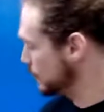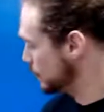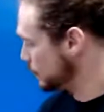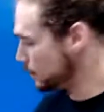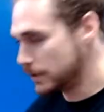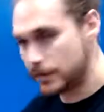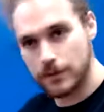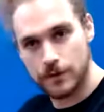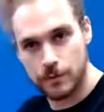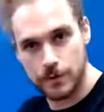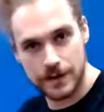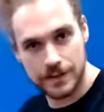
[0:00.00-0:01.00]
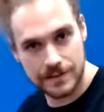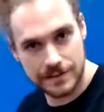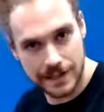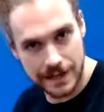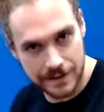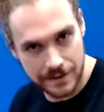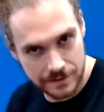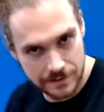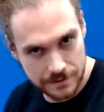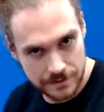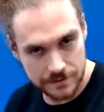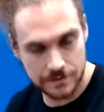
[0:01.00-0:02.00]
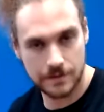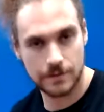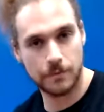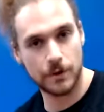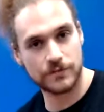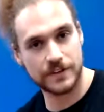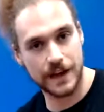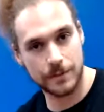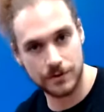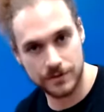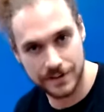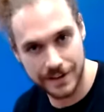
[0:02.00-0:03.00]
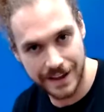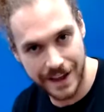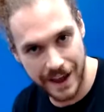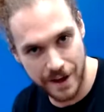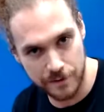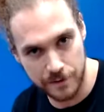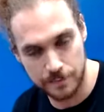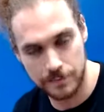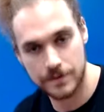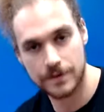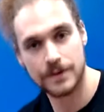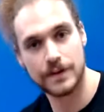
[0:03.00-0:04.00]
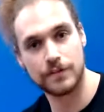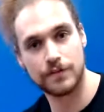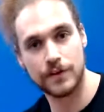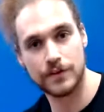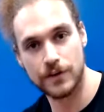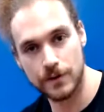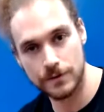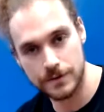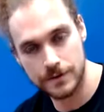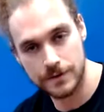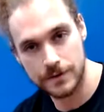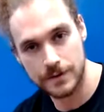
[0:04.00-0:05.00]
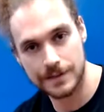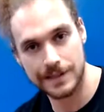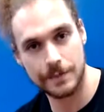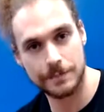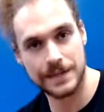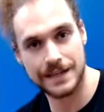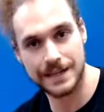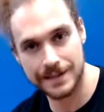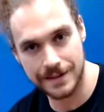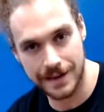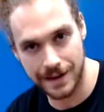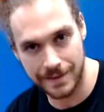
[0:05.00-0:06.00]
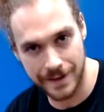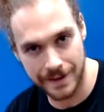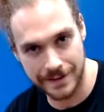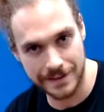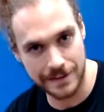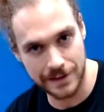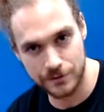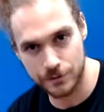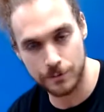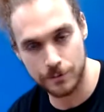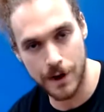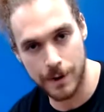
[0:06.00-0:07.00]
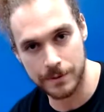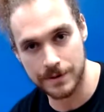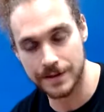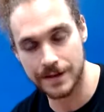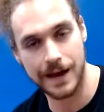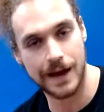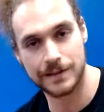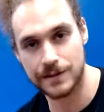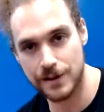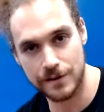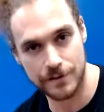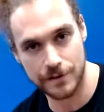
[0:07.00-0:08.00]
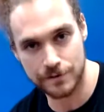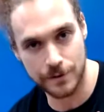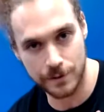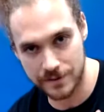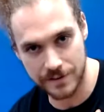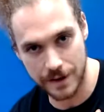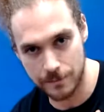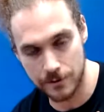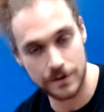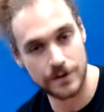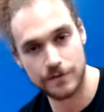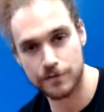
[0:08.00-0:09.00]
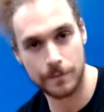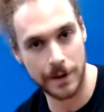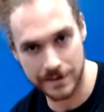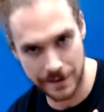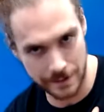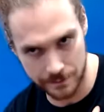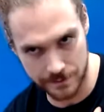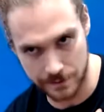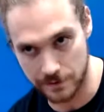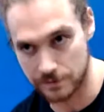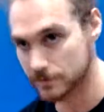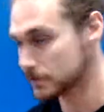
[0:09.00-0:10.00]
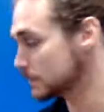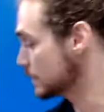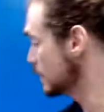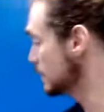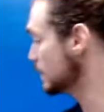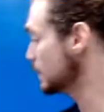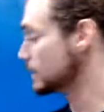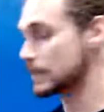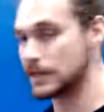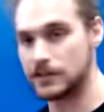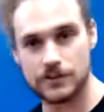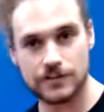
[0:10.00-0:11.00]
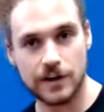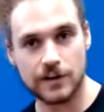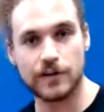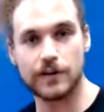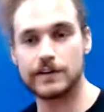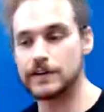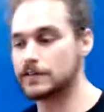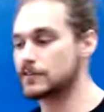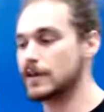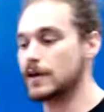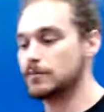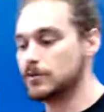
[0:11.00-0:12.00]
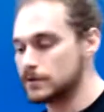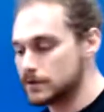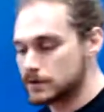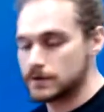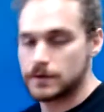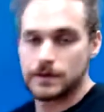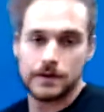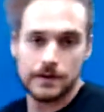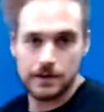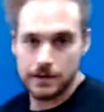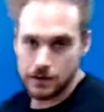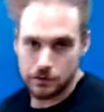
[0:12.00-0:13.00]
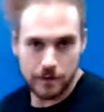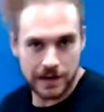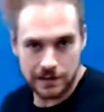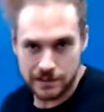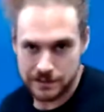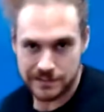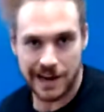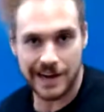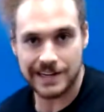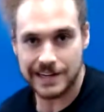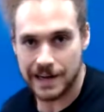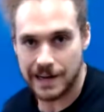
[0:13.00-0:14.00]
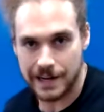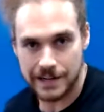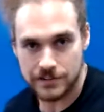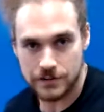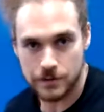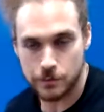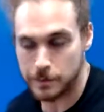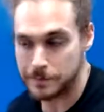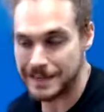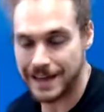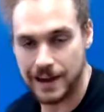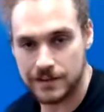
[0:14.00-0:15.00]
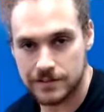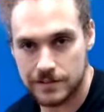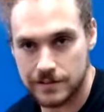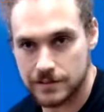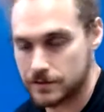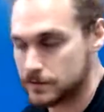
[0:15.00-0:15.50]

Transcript: with one of these legs. Most tables have them. If they don't, let me in on that intellectual property. I'd love a floating table for my damn self. Get yourself underneath the table. Regular dining height would be excellent.